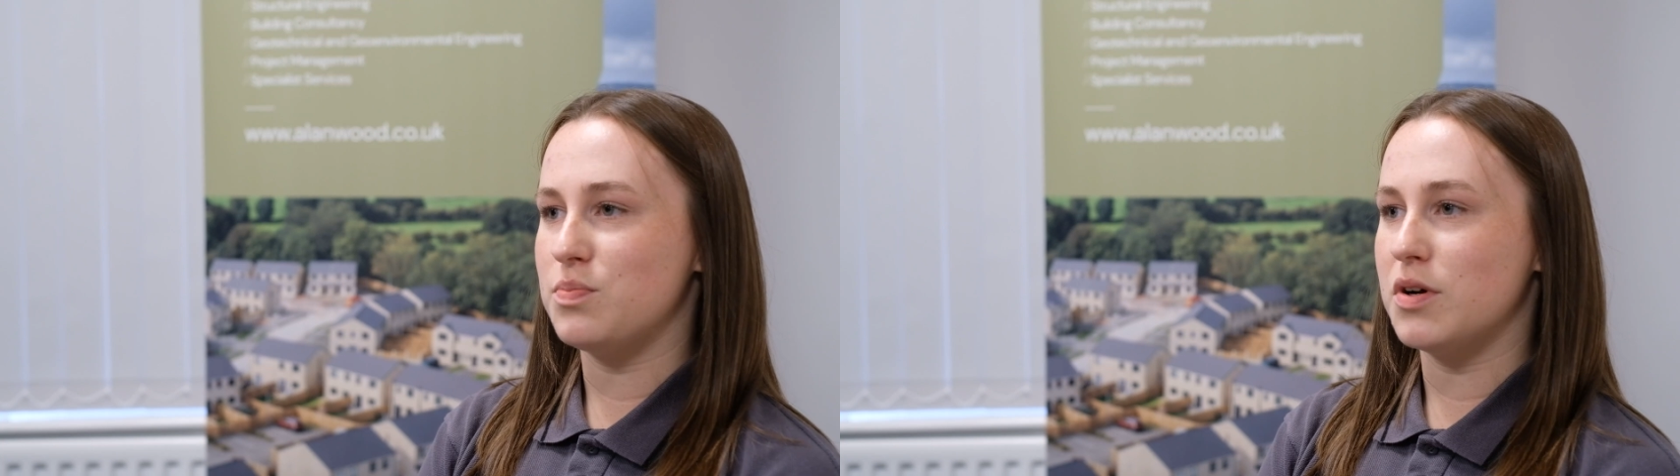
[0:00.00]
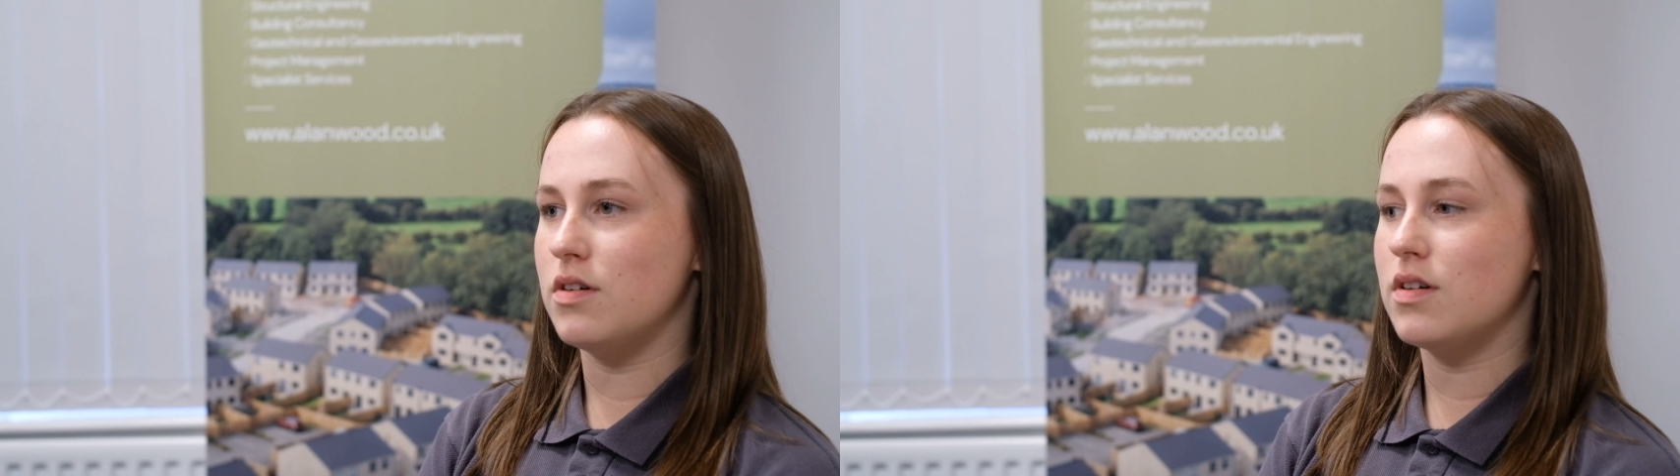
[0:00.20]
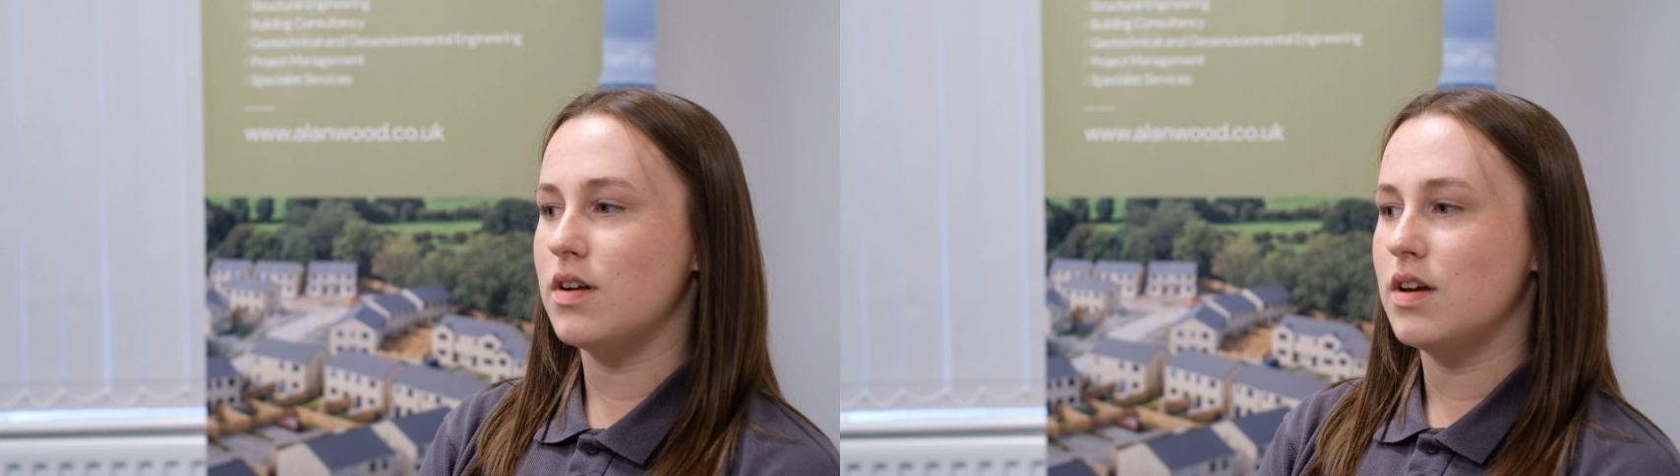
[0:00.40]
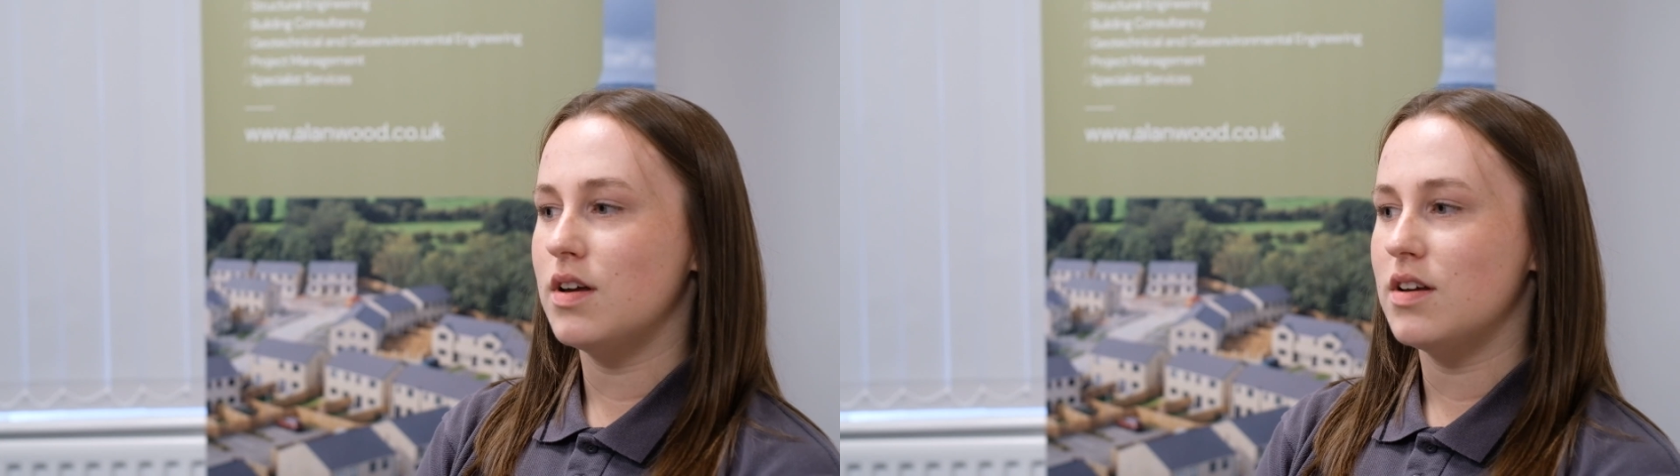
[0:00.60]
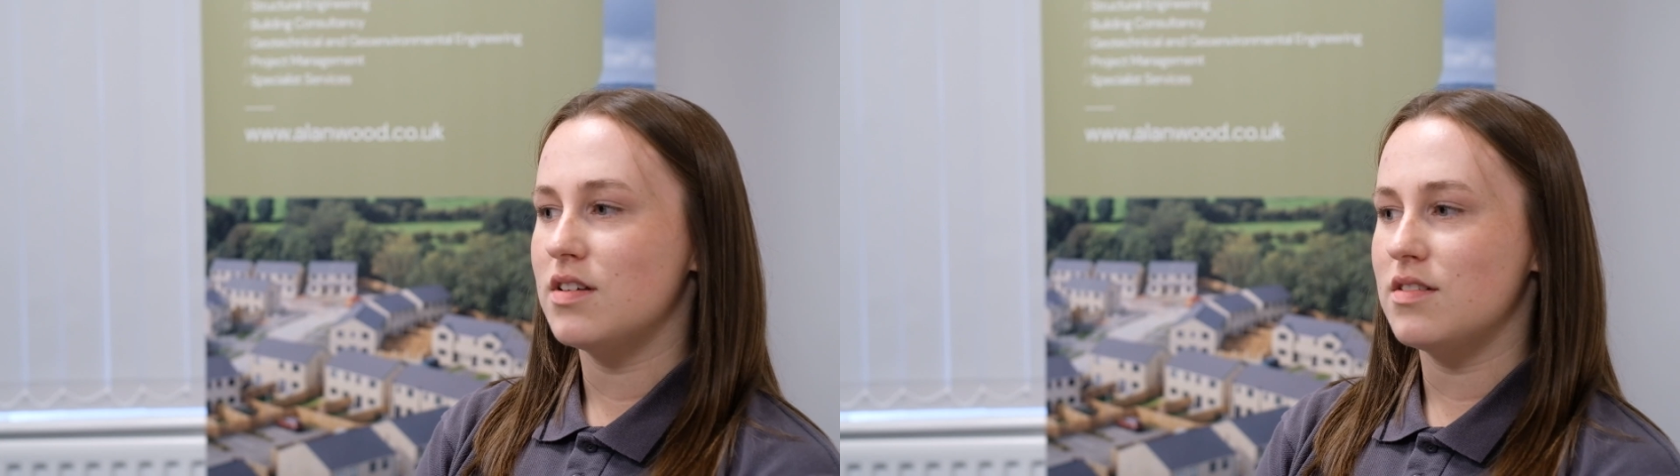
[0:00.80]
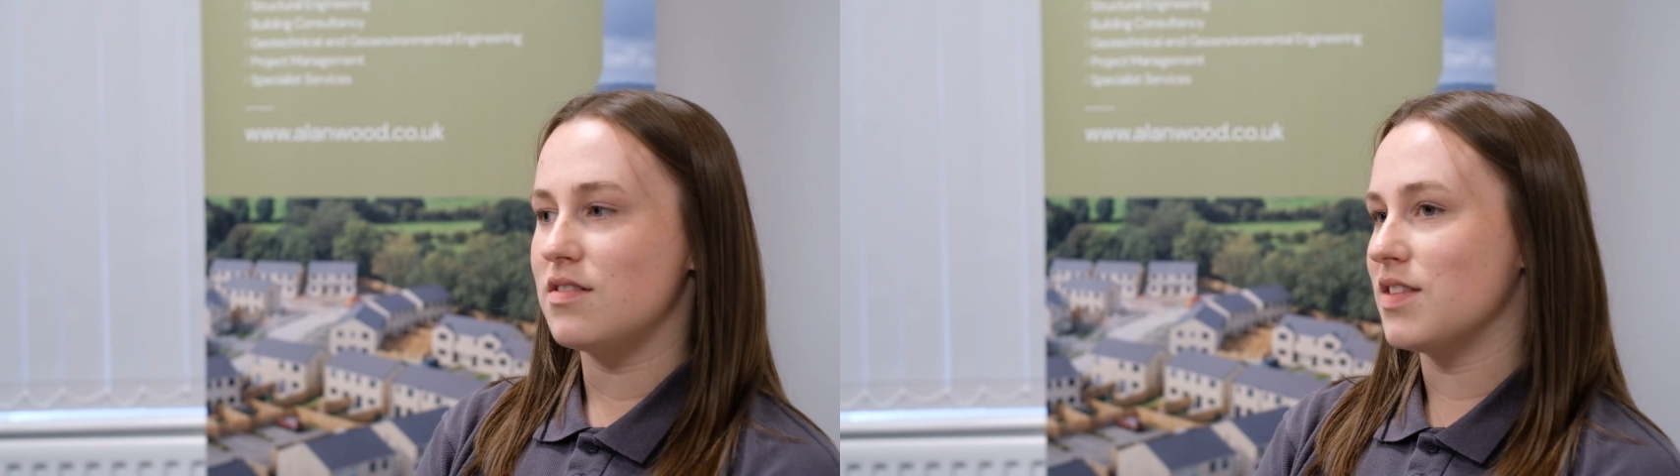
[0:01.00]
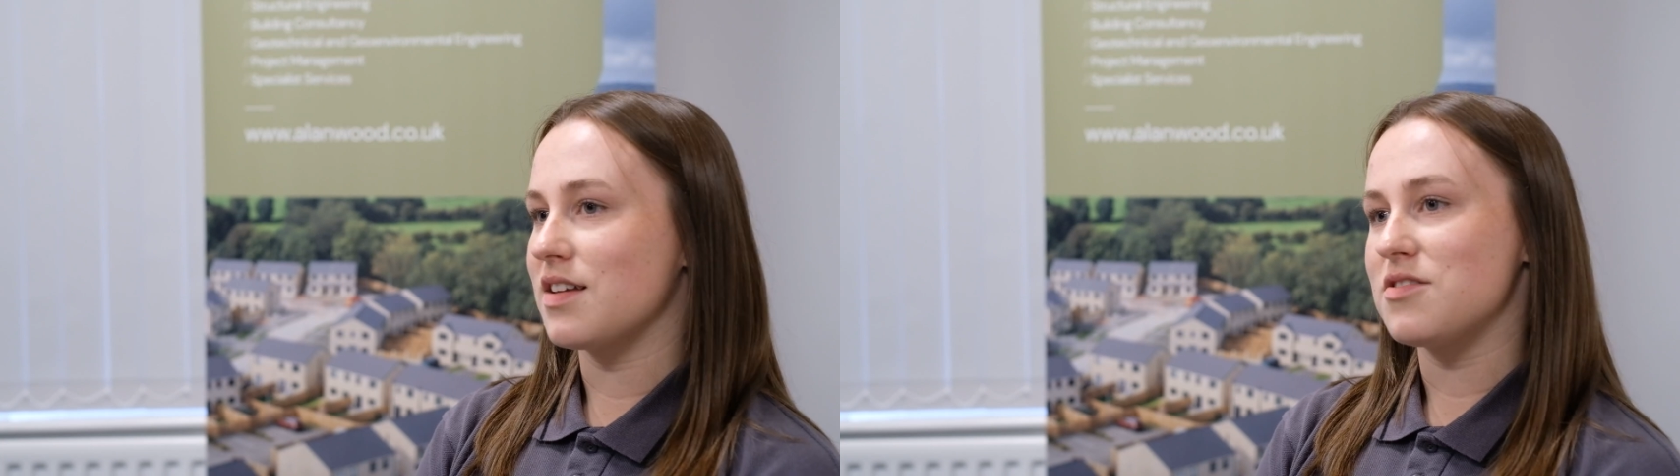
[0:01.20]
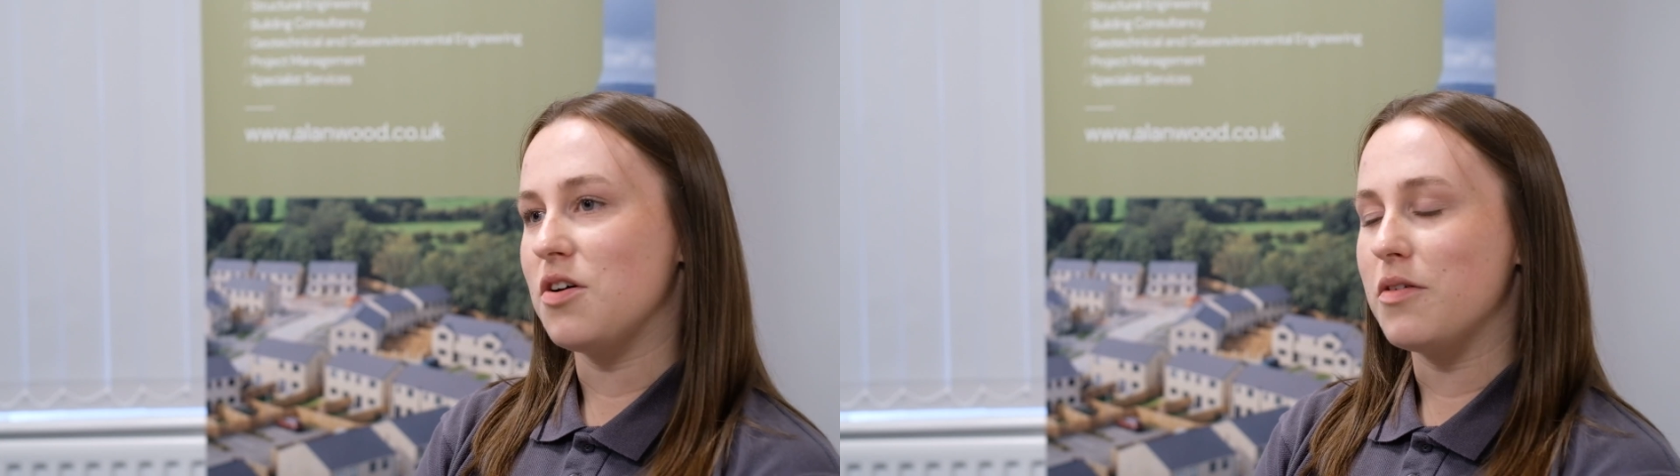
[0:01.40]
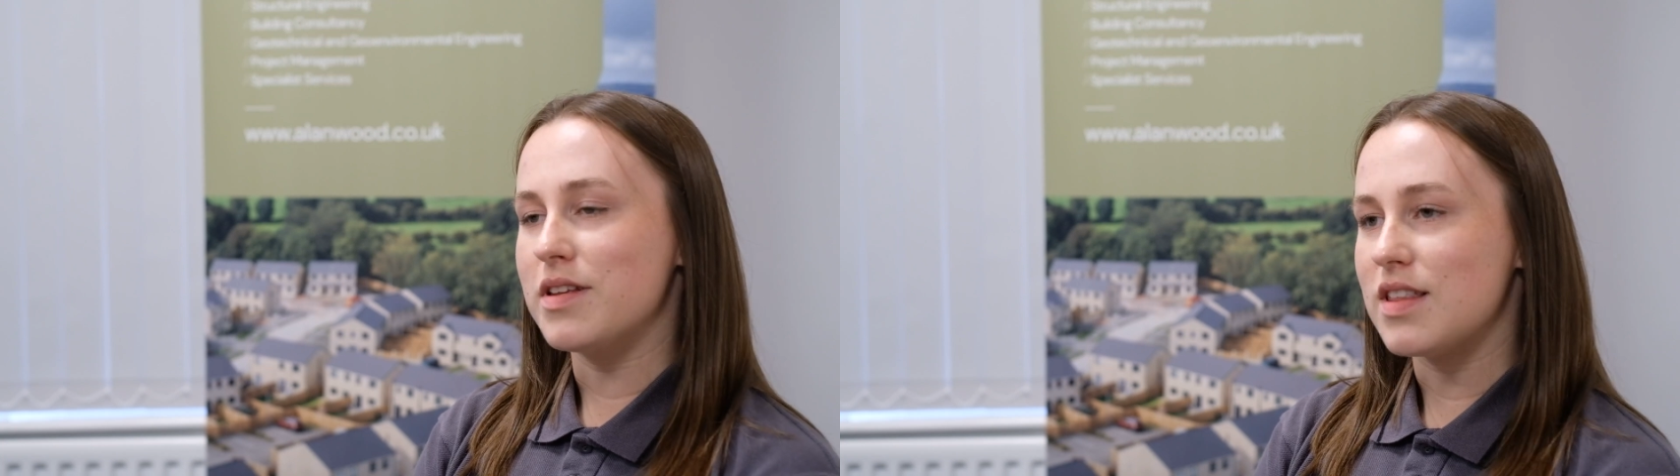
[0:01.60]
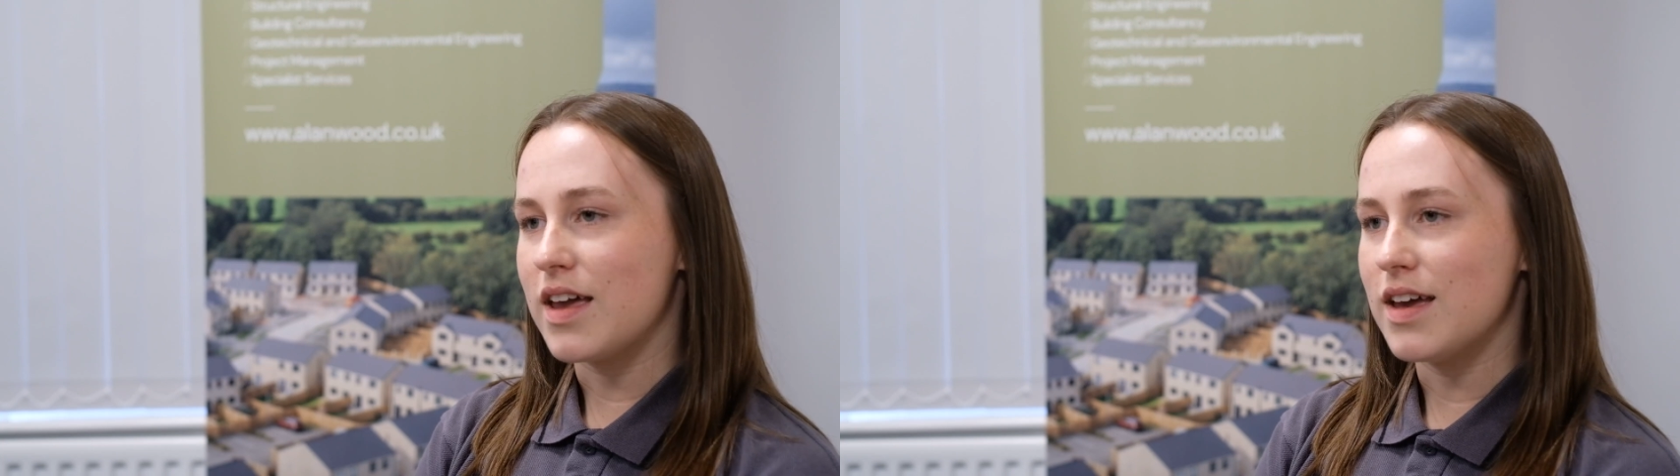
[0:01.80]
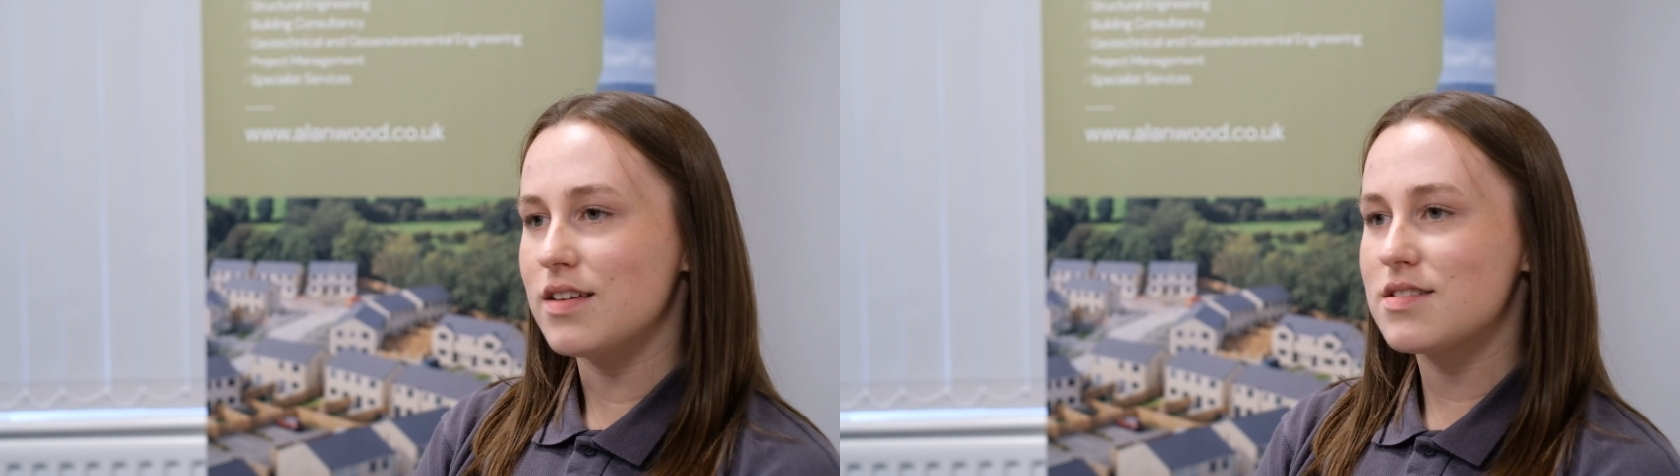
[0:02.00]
but that's not always the case.